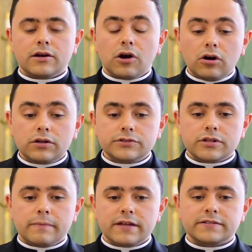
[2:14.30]
called to
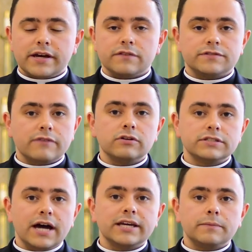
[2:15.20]
the bedside of several
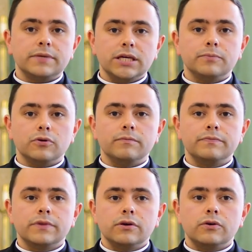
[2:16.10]
dying
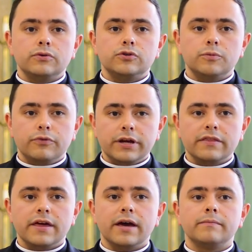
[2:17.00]
people, to
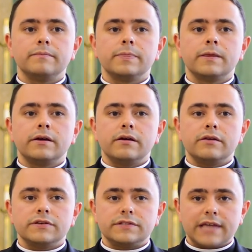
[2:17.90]
bring them
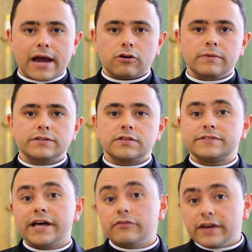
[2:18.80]
the sacraments of
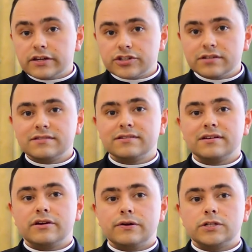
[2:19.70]
salvation,
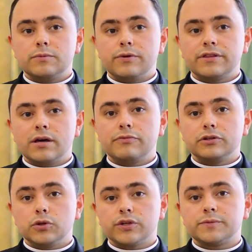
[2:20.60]
to bring them the
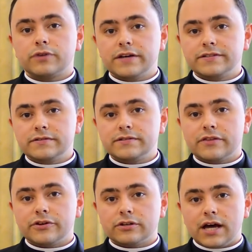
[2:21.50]
Lord's presence
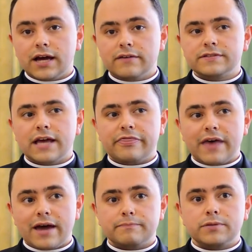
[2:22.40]
in their lives at
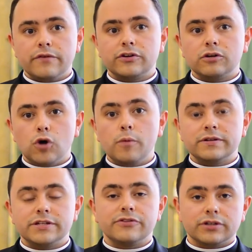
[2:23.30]
that pivotal
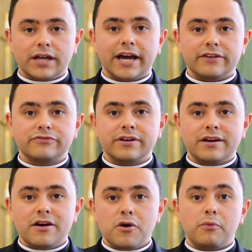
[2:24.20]
moment in their life
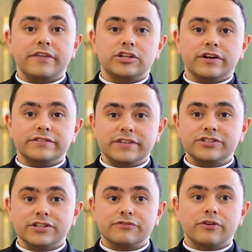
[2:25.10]
when they
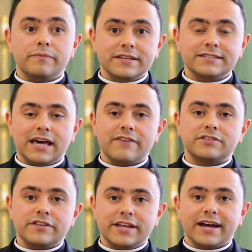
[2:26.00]
transition from this life
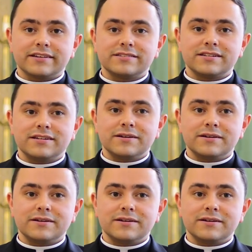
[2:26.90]
to the next.